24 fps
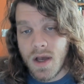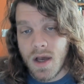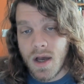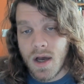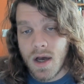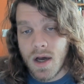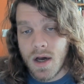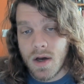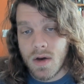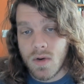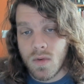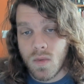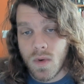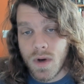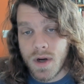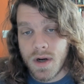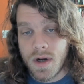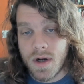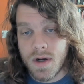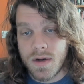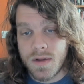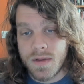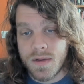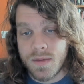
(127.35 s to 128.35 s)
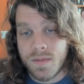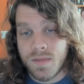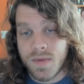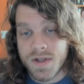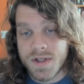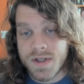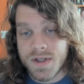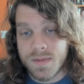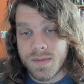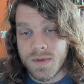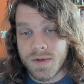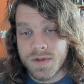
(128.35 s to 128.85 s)
uh, where the
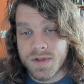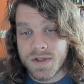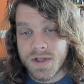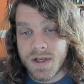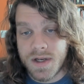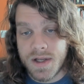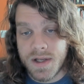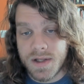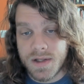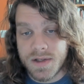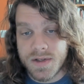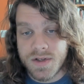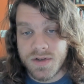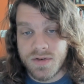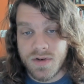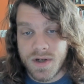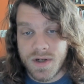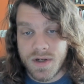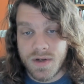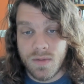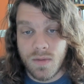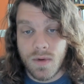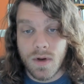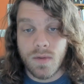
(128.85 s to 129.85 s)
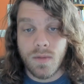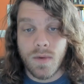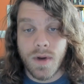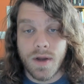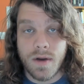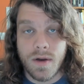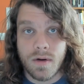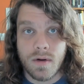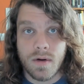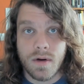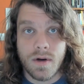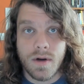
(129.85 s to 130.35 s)
principles get illustrated one way
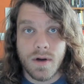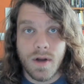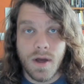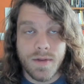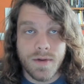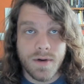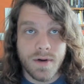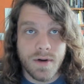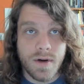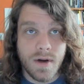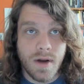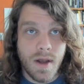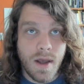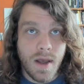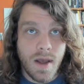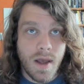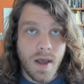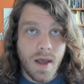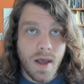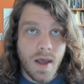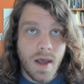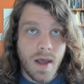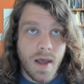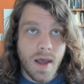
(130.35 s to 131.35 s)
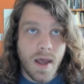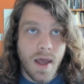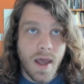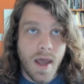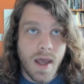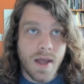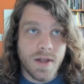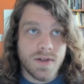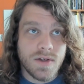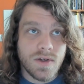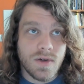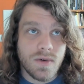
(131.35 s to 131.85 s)
or another.
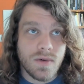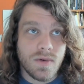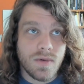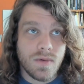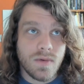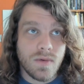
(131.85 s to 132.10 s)
And so